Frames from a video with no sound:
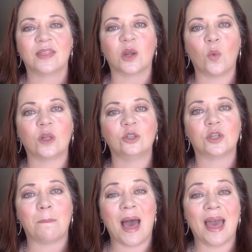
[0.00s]
then I want you
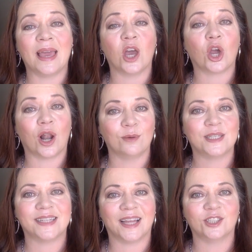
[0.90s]
to pay
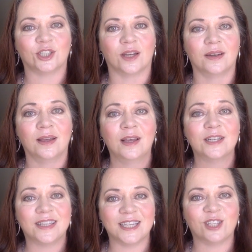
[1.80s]
close attention
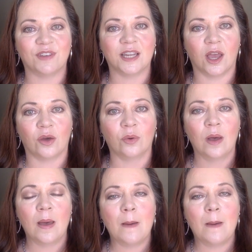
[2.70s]
to this video,